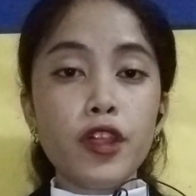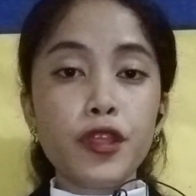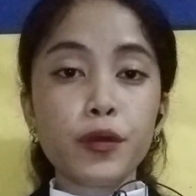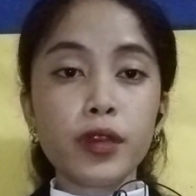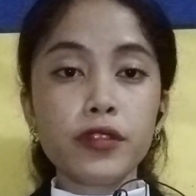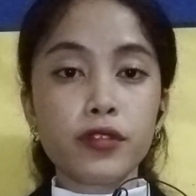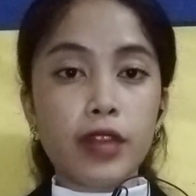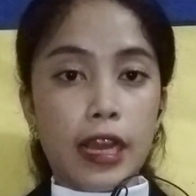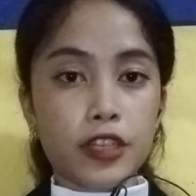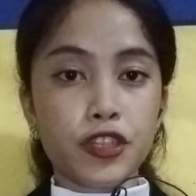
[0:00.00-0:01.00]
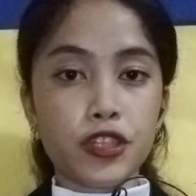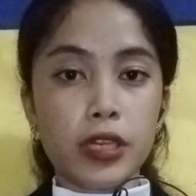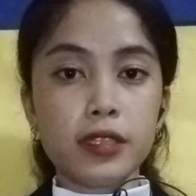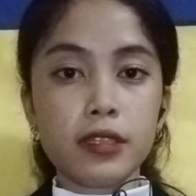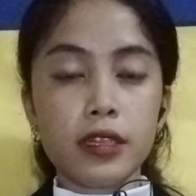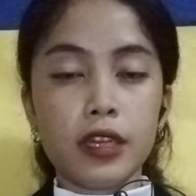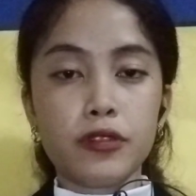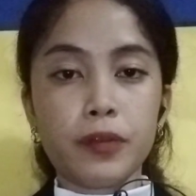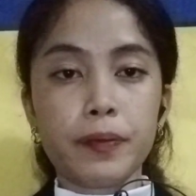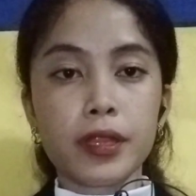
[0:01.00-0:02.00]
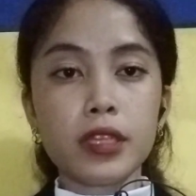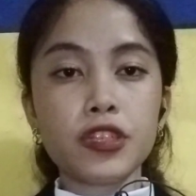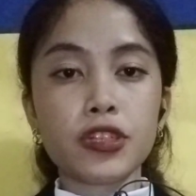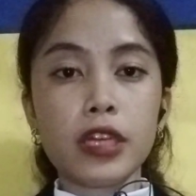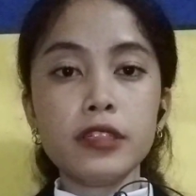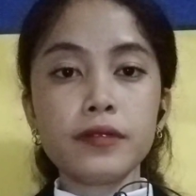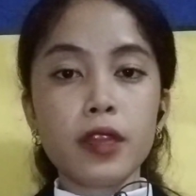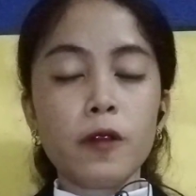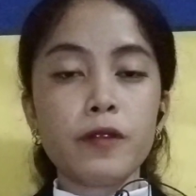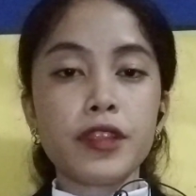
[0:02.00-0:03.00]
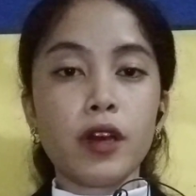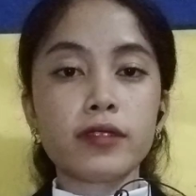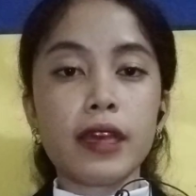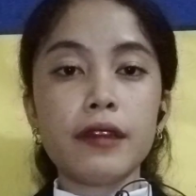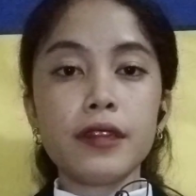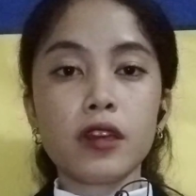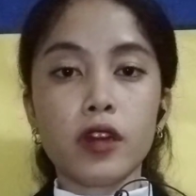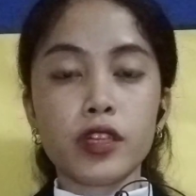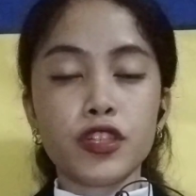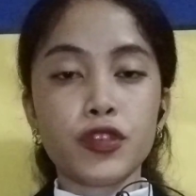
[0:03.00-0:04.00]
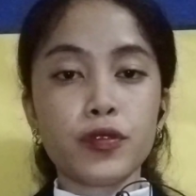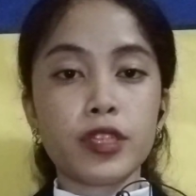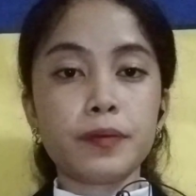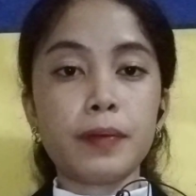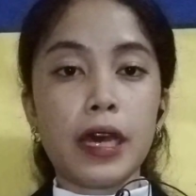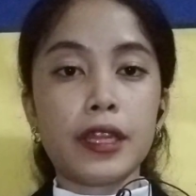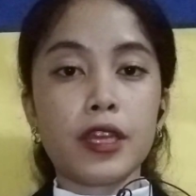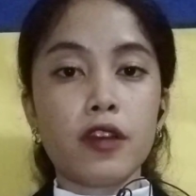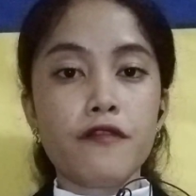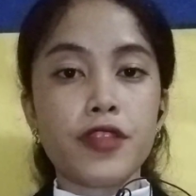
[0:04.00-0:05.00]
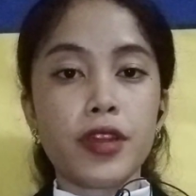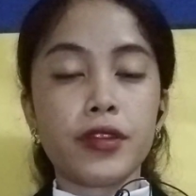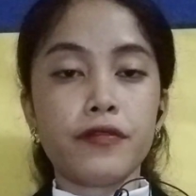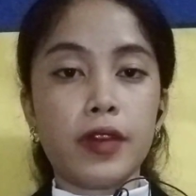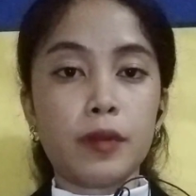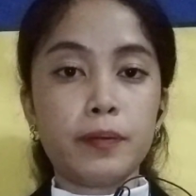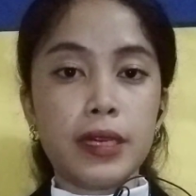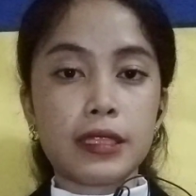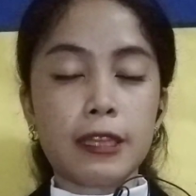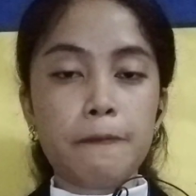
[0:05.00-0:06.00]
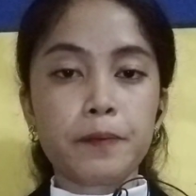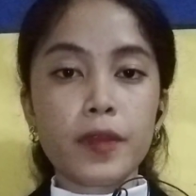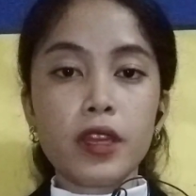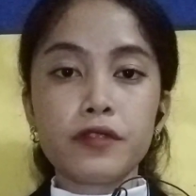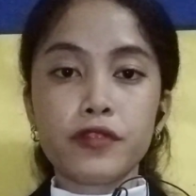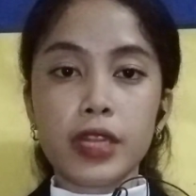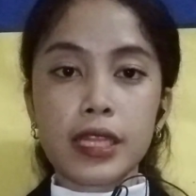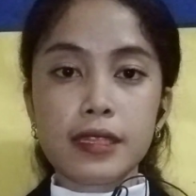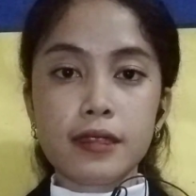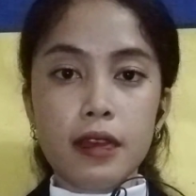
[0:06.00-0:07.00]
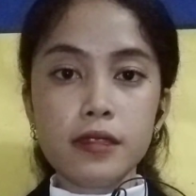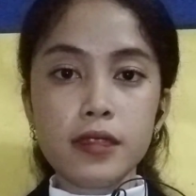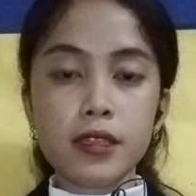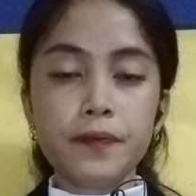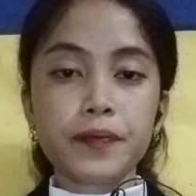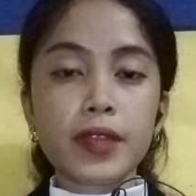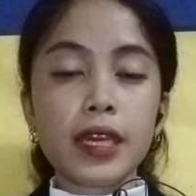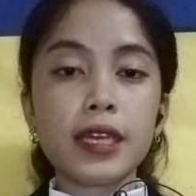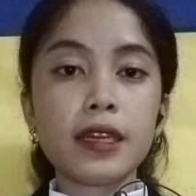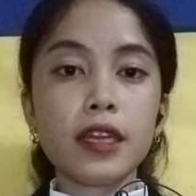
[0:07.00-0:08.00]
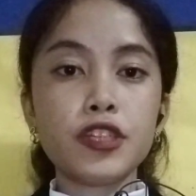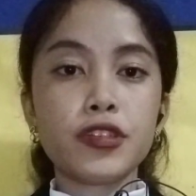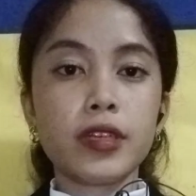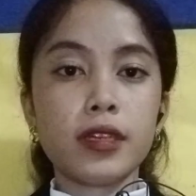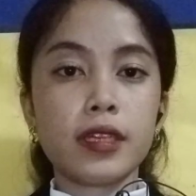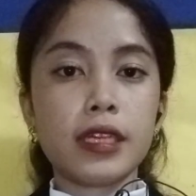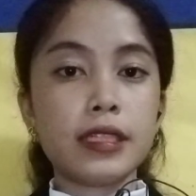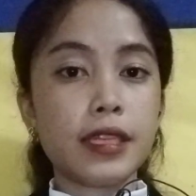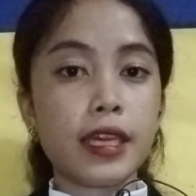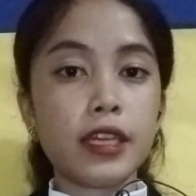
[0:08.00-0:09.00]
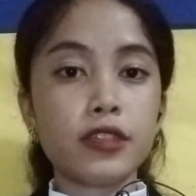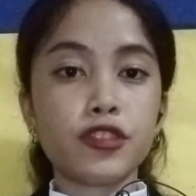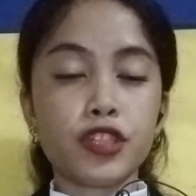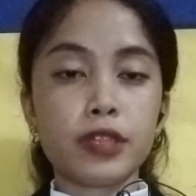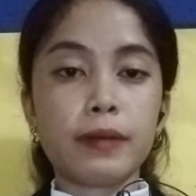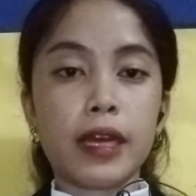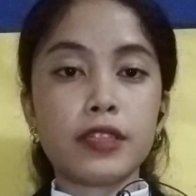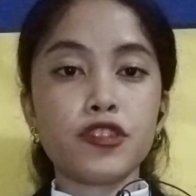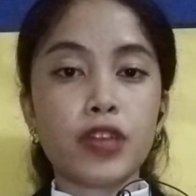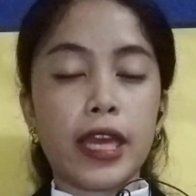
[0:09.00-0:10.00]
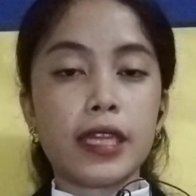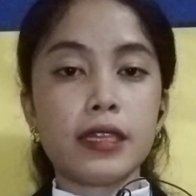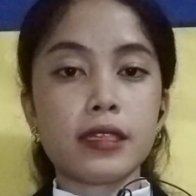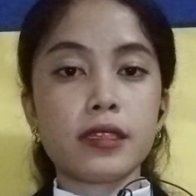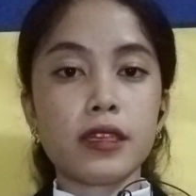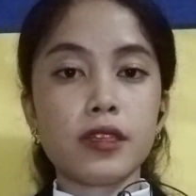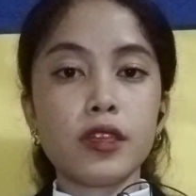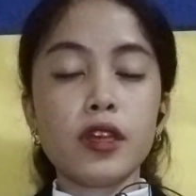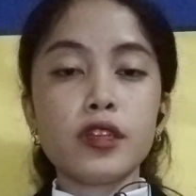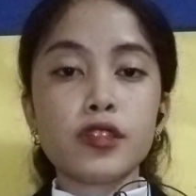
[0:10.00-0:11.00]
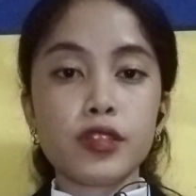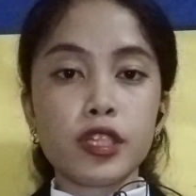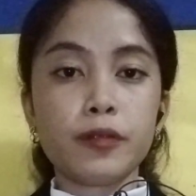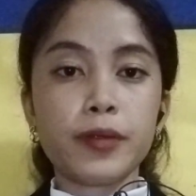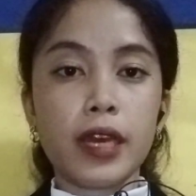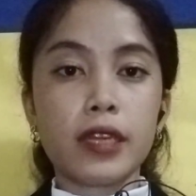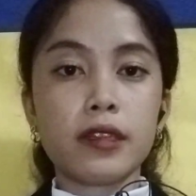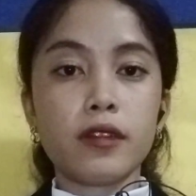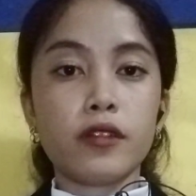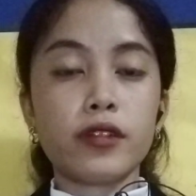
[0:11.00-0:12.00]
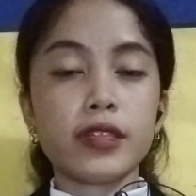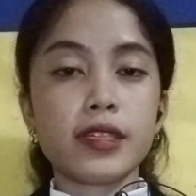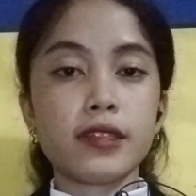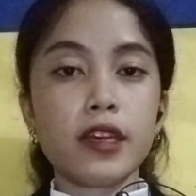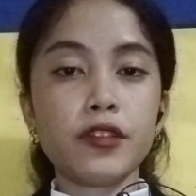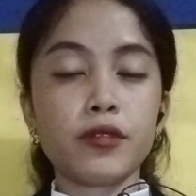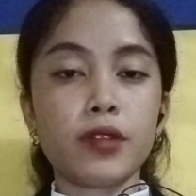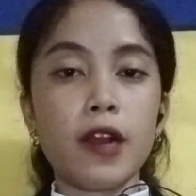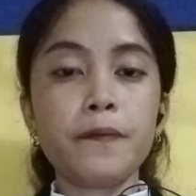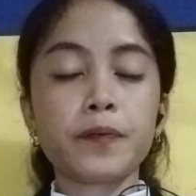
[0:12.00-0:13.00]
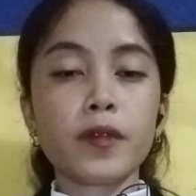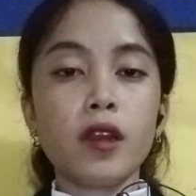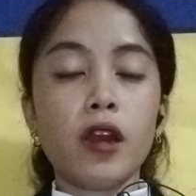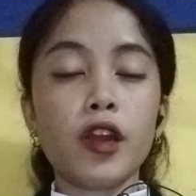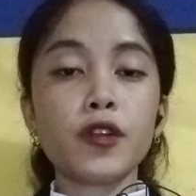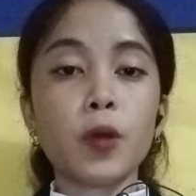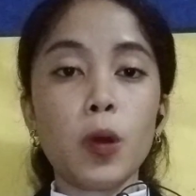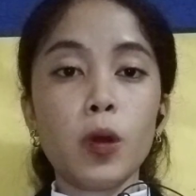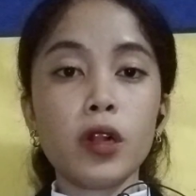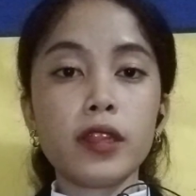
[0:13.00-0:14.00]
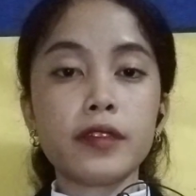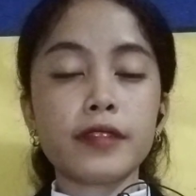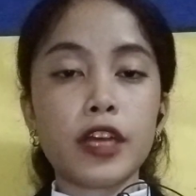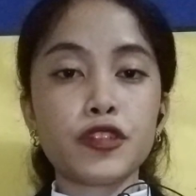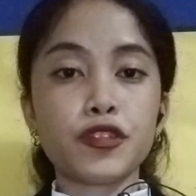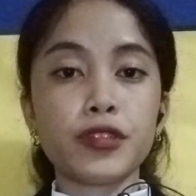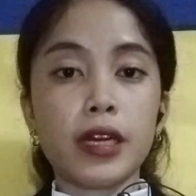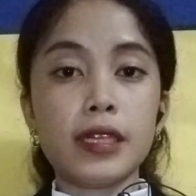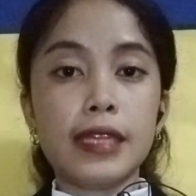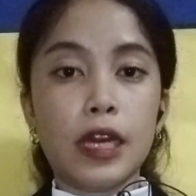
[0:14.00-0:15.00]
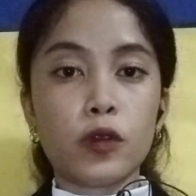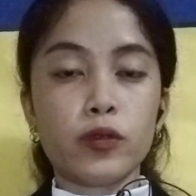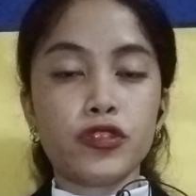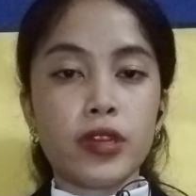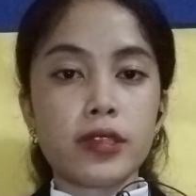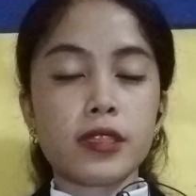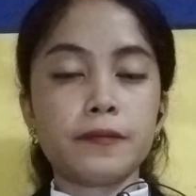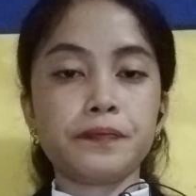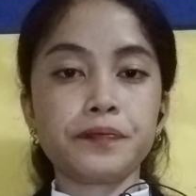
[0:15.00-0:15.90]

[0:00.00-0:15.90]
through interaction and repetition without any conscious planning of their development. For instance, English, Hindi, German, Chinese, Serbian, or etc. are all natural languages.